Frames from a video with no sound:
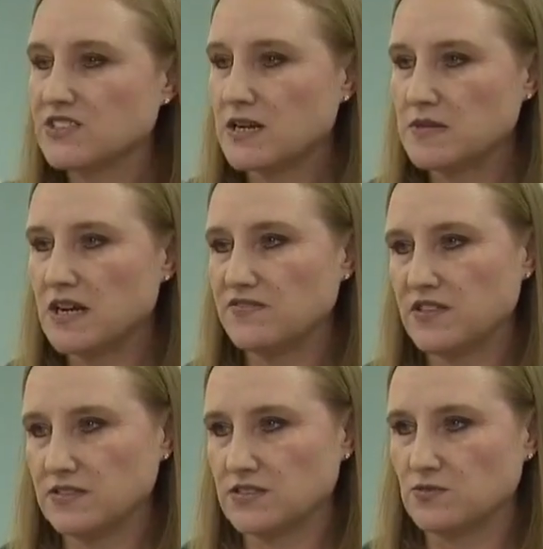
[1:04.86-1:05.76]
coming off
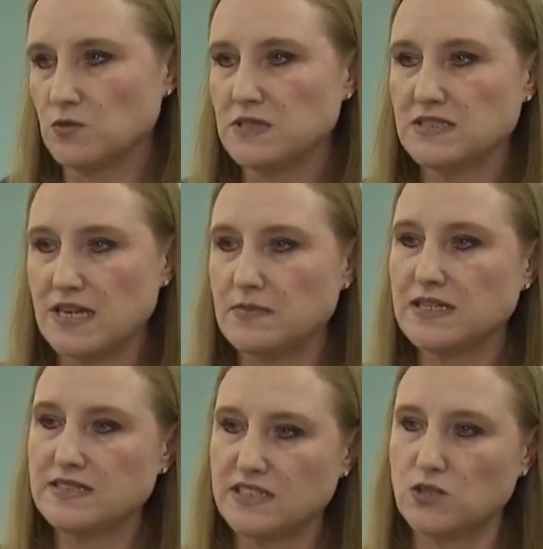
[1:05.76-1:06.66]
those enrollments not
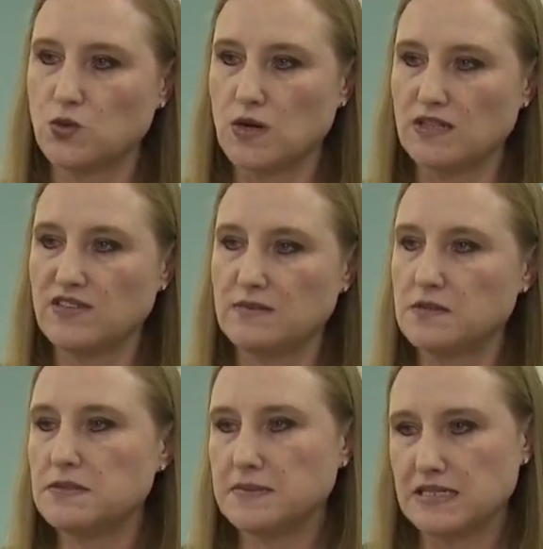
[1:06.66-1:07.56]
because they don't qualify,
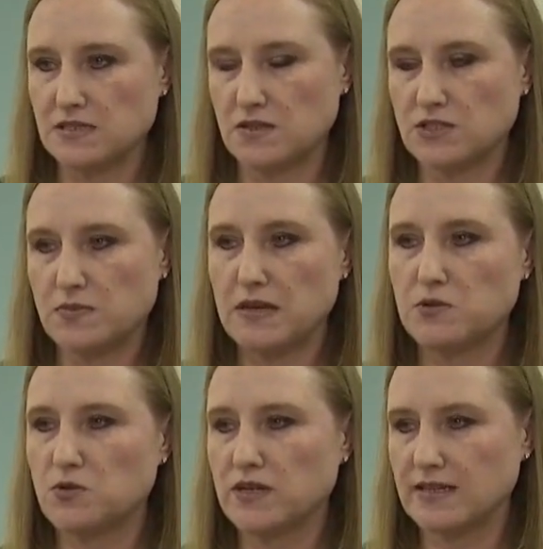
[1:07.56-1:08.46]
but because there's
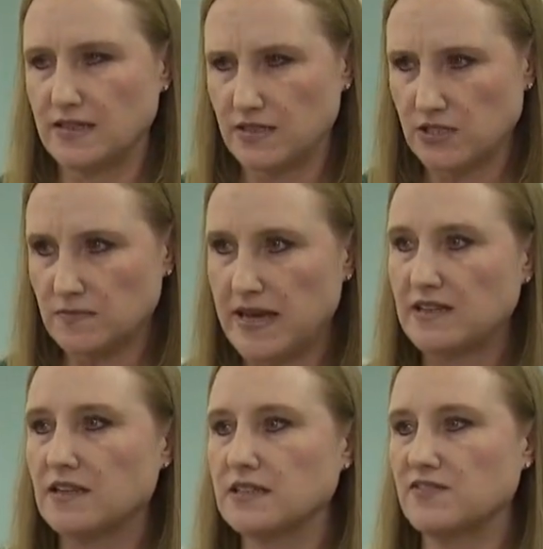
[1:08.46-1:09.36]
paperwork and then there's a
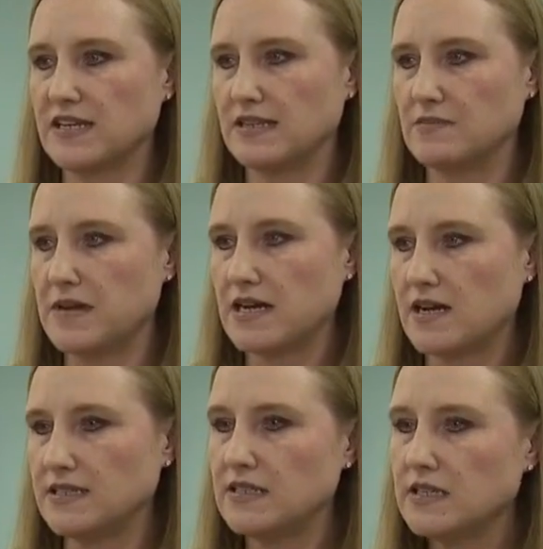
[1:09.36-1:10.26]
backlog of getting them back on it.